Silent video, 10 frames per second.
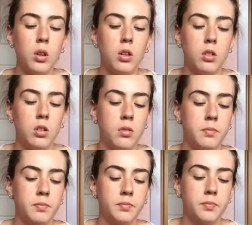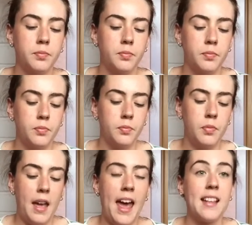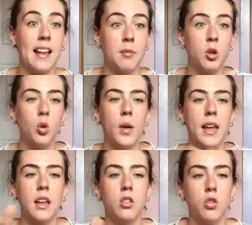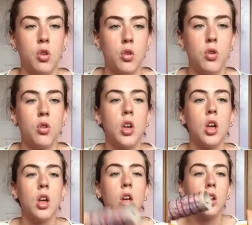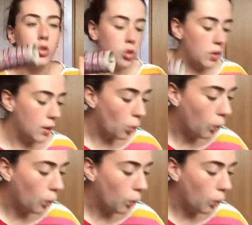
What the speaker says: going to do is I'm going to do it